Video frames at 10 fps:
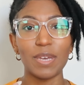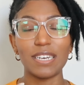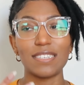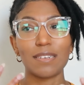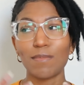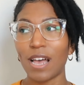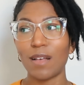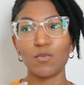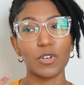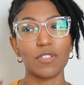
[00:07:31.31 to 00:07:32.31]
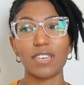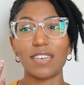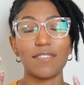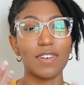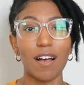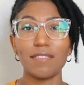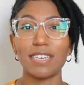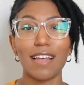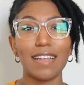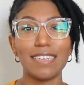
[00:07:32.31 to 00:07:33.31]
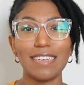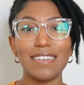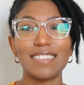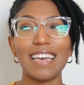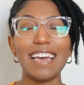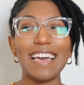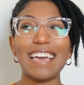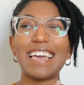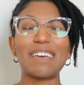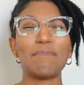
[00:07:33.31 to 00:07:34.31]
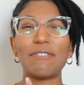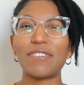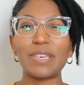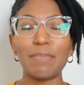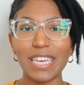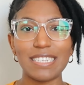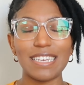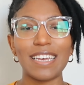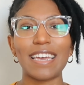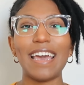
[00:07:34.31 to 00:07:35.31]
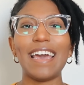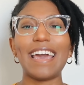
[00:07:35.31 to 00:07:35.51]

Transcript: because sometimes when you're thinking of content ideas, it can be really basic.